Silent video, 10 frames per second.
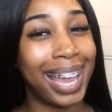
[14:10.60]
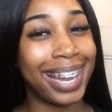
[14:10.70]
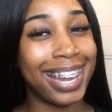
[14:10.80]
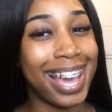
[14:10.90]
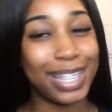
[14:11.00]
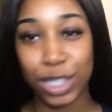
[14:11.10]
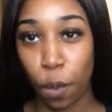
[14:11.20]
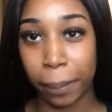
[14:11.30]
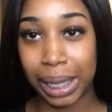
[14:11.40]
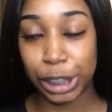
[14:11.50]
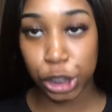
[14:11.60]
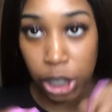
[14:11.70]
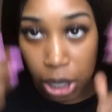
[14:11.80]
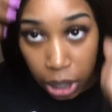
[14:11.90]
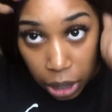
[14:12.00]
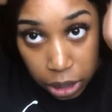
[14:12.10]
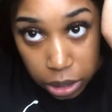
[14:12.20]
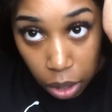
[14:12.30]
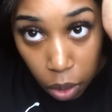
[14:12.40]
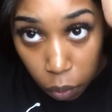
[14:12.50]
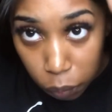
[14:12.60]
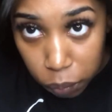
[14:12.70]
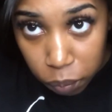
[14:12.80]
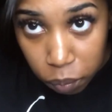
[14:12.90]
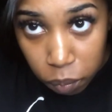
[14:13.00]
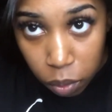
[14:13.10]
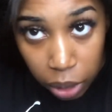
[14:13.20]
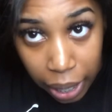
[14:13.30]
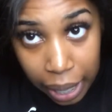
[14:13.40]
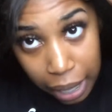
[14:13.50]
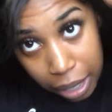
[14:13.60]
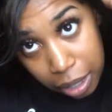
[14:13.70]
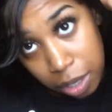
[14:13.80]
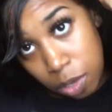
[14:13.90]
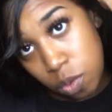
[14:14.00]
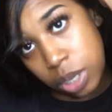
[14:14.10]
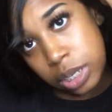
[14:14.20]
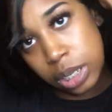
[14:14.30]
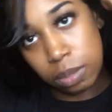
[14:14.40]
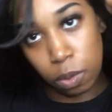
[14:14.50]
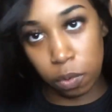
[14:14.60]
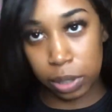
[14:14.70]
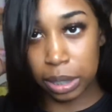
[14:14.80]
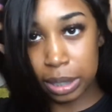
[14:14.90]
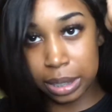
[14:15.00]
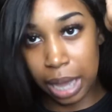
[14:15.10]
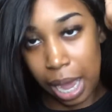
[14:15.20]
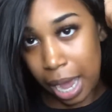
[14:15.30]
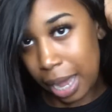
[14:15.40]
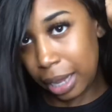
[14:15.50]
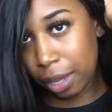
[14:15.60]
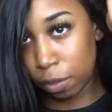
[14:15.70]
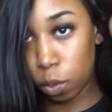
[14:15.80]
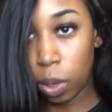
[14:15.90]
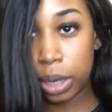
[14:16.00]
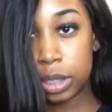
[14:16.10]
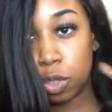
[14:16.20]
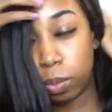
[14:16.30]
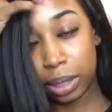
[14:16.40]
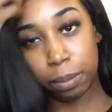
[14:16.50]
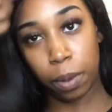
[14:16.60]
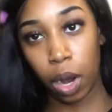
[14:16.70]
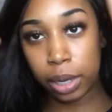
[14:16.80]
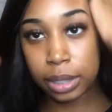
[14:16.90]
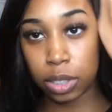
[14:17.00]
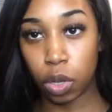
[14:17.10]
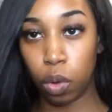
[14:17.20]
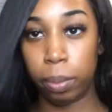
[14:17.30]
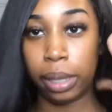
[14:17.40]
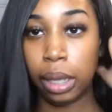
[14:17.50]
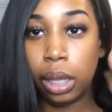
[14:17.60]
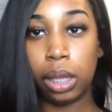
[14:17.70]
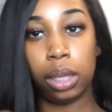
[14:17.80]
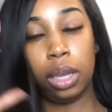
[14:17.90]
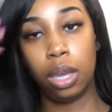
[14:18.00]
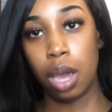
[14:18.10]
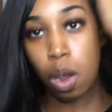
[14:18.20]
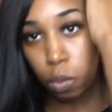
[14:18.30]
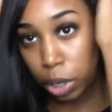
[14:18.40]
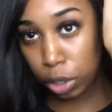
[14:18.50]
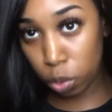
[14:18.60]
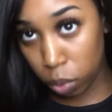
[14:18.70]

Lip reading: not so much. So, and you could just move it to the side if you wanted to, but the part is so big where